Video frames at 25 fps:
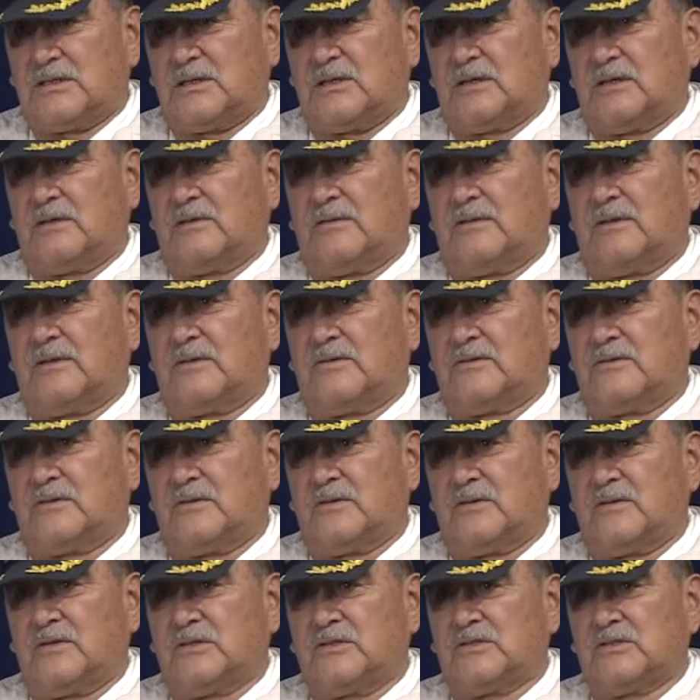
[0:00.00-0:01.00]
Uh, this,
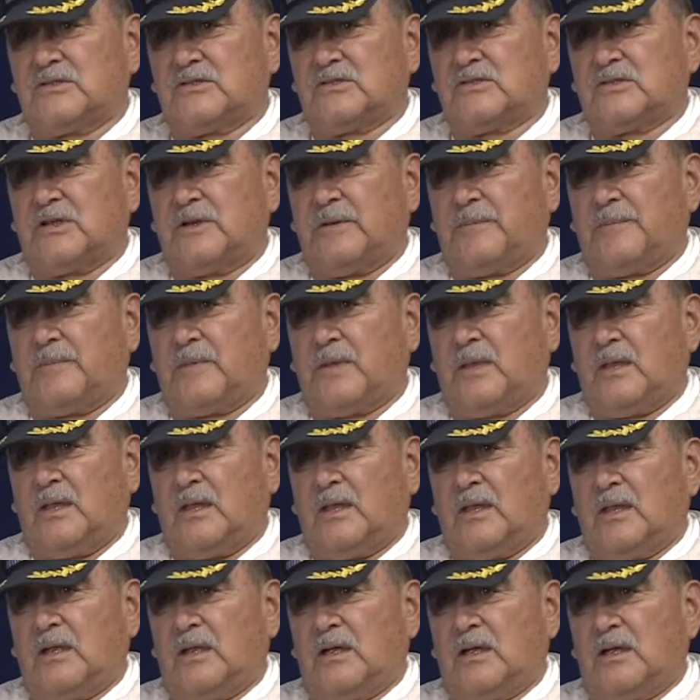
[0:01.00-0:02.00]
this, is um,
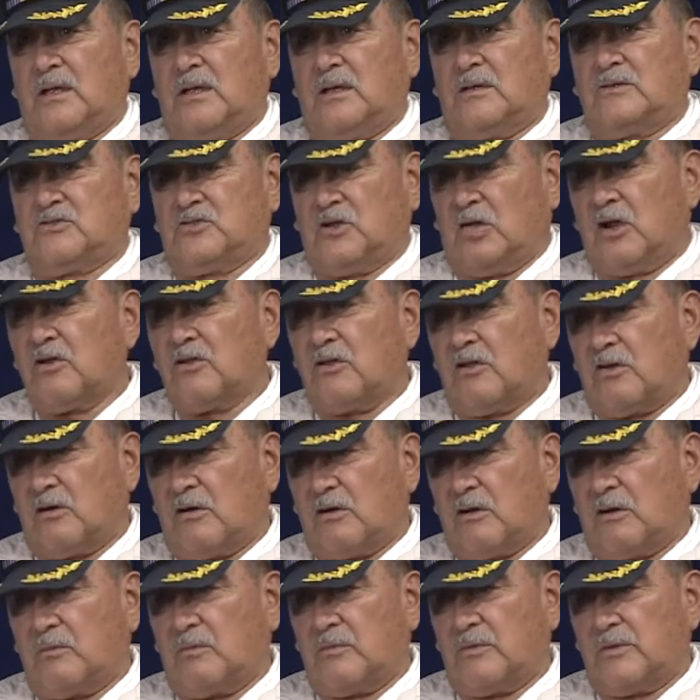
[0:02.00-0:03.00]
a
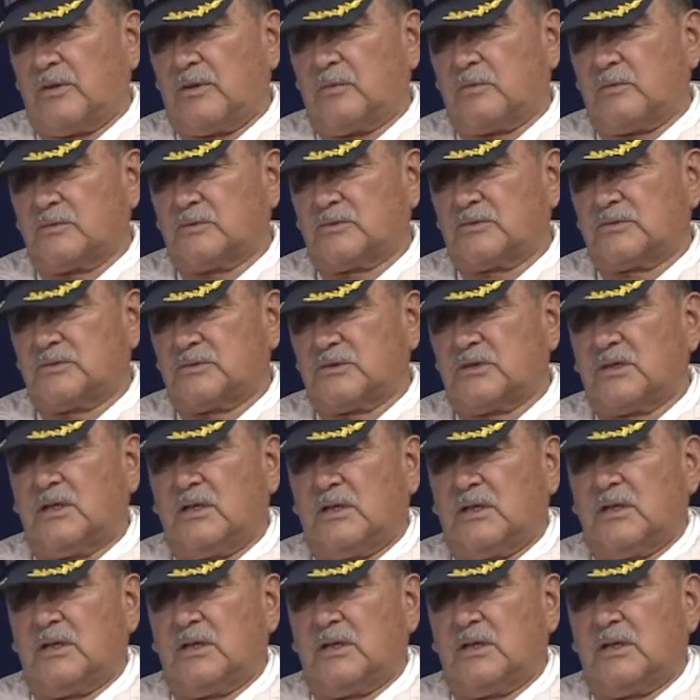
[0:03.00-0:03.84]
junkyard where there was,